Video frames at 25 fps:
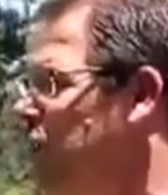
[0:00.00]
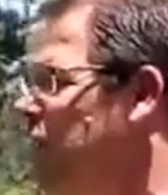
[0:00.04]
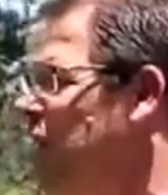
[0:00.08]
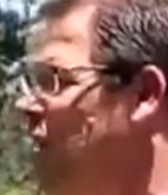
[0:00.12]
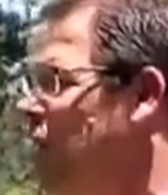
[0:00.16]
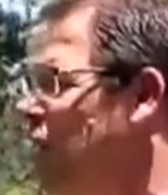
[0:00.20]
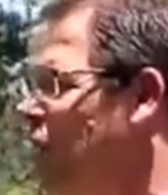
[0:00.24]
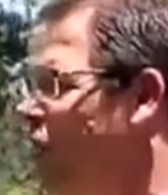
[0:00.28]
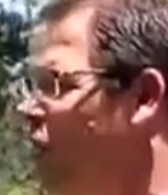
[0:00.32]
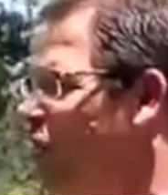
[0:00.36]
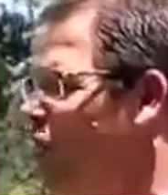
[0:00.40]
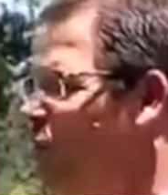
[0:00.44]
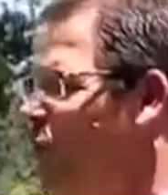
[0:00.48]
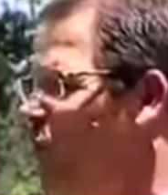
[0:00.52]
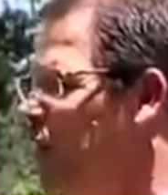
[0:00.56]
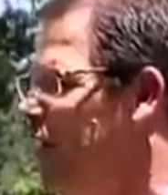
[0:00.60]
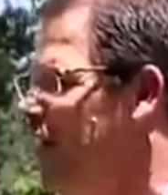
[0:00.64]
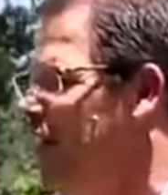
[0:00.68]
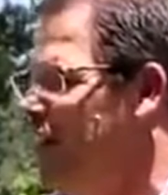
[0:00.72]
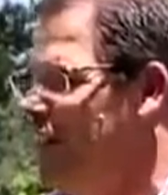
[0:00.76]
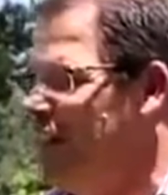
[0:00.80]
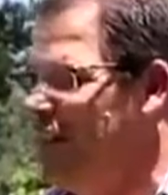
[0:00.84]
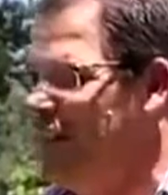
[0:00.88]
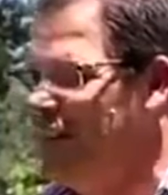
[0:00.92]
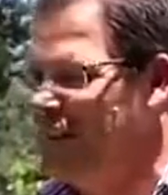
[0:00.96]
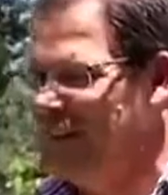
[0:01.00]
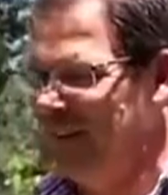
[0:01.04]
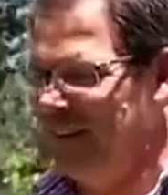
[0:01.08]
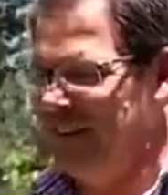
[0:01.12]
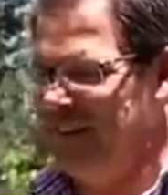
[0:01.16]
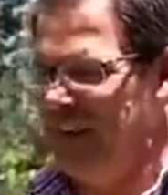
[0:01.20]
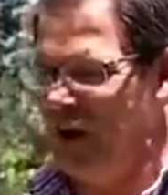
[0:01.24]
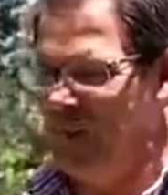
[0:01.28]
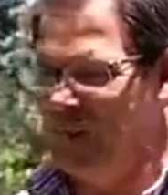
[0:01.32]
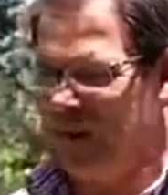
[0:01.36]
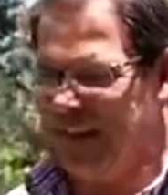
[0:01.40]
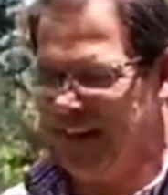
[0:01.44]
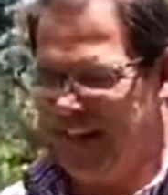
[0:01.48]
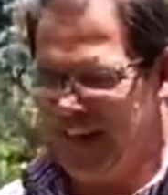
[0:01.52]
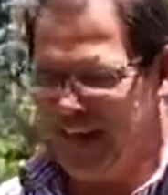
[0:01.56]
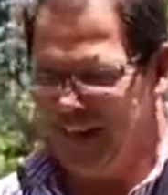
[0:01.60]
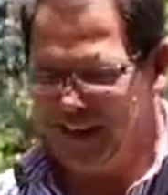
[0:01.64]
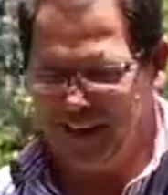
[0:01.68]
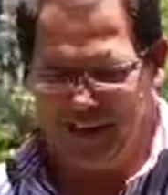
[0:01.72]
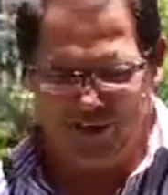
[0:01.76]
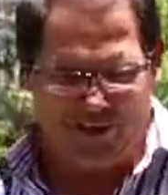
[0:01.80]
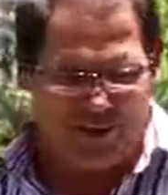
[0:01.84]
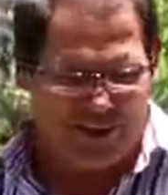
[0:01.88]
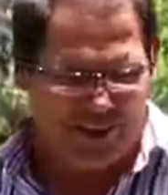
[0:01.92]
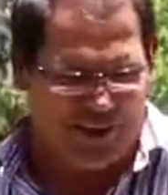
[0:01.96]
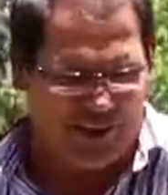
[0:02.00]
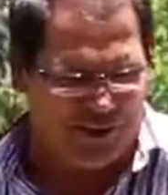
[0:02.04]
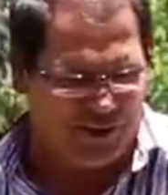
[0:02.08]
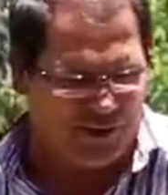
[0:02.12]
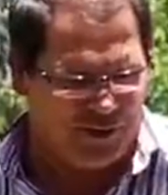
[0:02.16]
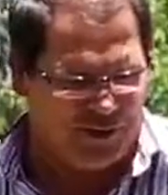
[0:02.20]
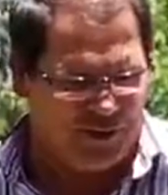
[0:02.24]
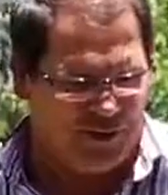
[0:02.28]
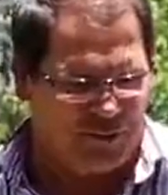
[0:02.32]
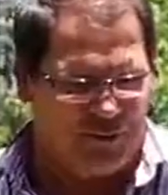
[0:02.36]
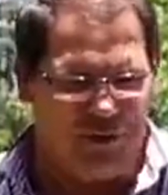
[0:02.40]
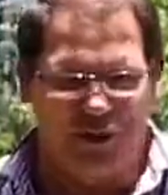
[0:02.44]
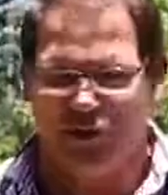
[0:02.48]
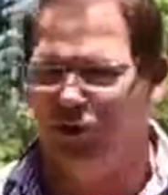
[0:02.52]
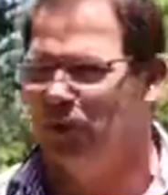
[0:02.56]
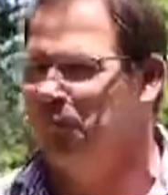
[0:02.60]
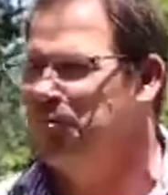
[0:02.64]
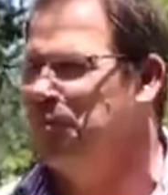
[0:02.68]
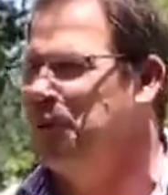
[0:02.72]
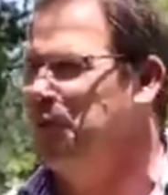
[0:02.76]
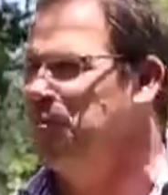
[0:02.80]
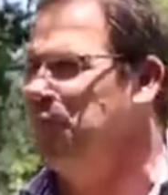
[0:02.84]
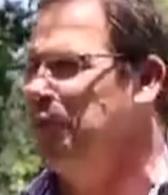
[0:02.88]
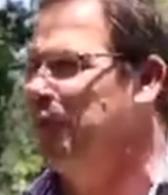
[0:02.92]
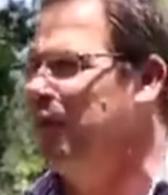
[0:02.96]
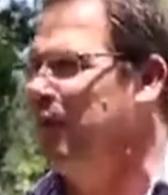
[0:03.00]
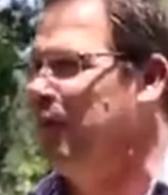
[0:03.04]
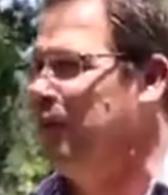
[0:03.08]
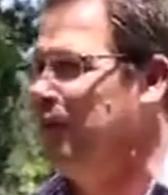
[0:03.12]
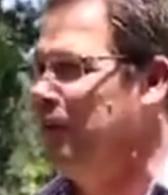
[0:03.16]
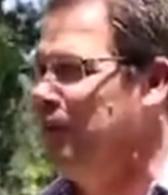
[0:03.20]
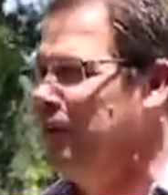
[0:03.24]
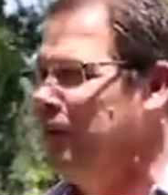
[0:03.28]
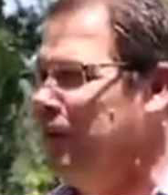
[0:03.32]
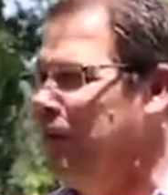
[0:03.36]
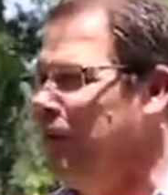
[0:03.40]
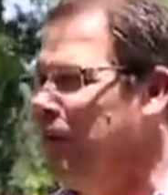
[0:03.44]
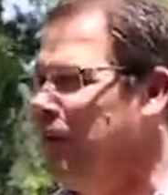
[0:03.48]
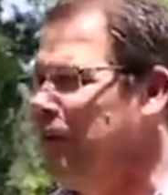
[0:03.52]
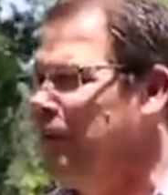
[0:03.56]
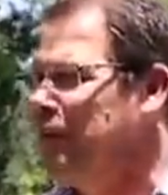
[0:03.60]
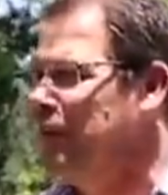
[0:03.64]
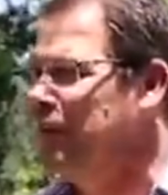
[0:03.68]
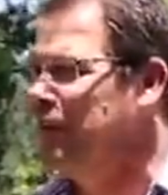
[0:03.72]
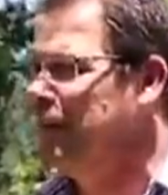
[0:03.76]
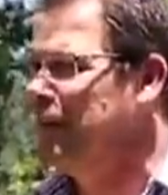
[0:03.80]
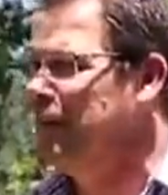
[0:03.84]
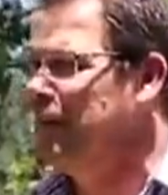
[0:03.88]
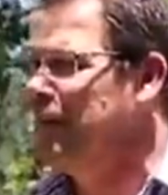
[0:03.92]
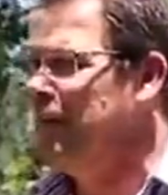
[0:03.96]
which we've only got a week ago, so now we can give it out to special people like yourselves.